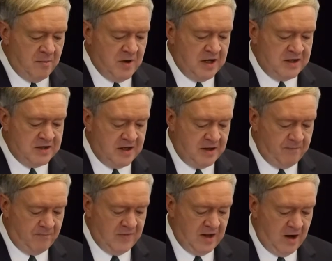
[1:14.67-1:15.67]
But
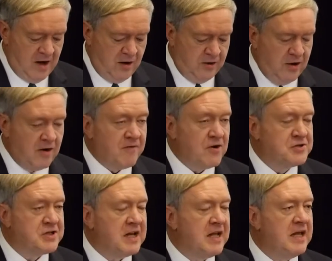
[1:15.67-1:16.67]
our
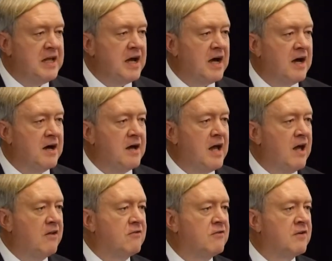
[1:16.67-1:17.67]
university
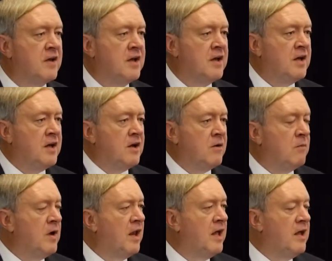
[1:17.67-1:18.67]
has
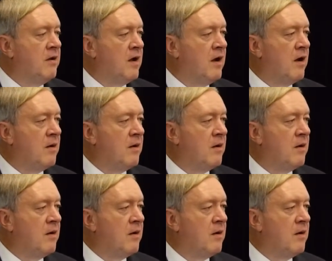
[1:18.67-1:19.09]
really,